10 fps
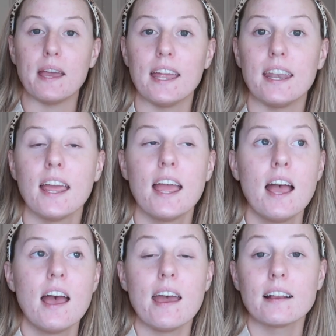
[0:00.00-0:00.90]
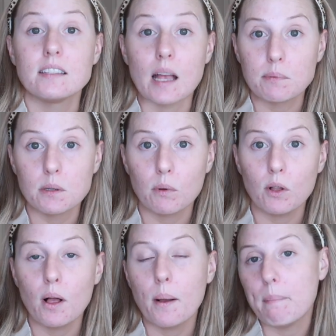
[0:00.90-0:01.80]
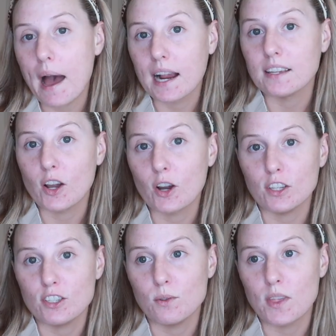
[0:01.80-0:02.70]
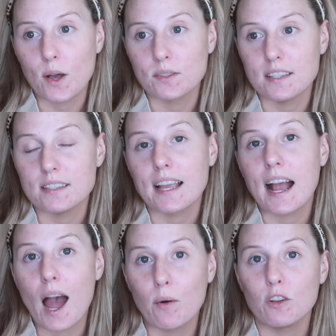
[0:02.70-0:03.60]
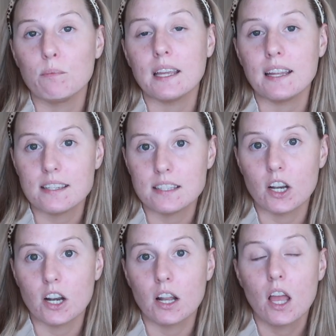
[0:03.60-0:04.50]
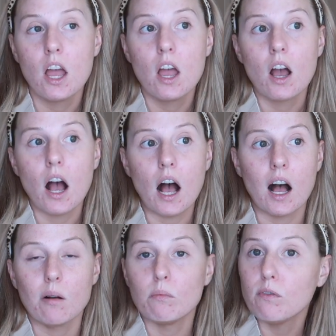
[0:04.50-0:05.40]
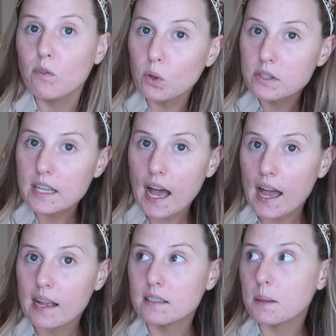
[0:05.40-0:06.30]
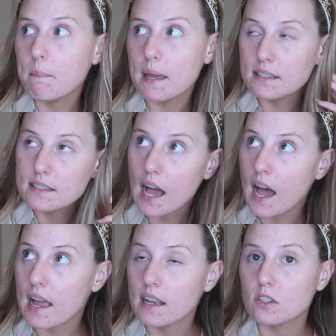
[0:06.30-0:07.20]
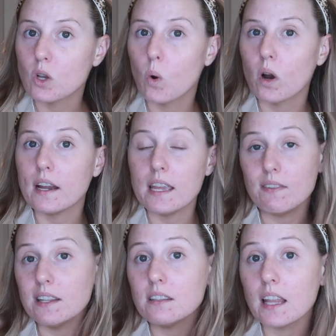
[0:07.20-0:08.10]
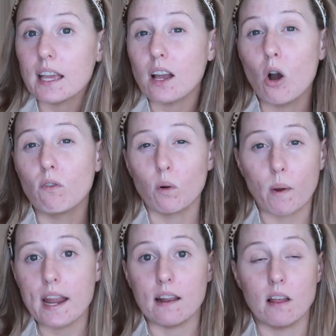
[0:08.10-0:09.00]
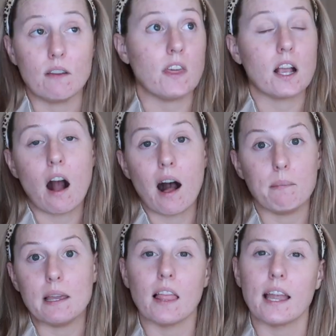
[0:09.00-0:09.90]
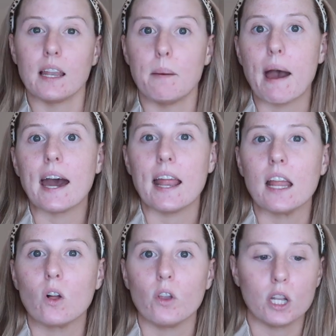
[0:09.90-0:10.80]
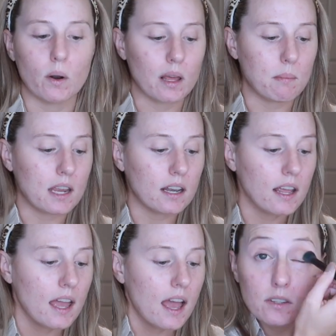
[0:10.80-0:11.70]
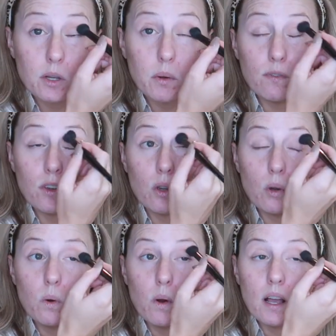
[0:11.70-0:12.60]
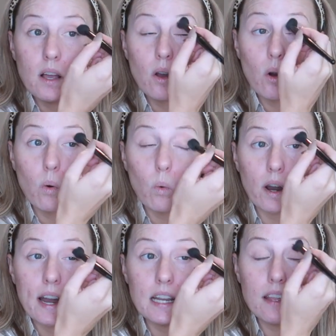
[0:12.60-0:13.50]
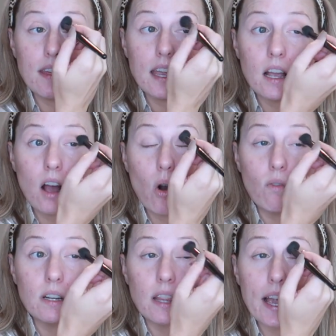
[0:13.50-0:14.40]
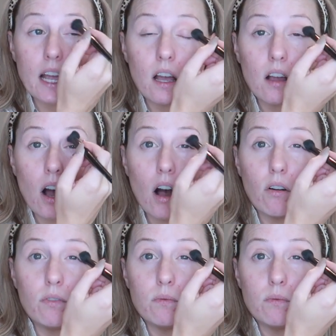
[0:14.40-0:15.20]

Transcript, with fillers: been acceptable back in the early 2000s. Like I would have been considered full size, mid size, or even like overweight if they caught me like in a bad angle, you know what I mean? So if you were anything over like a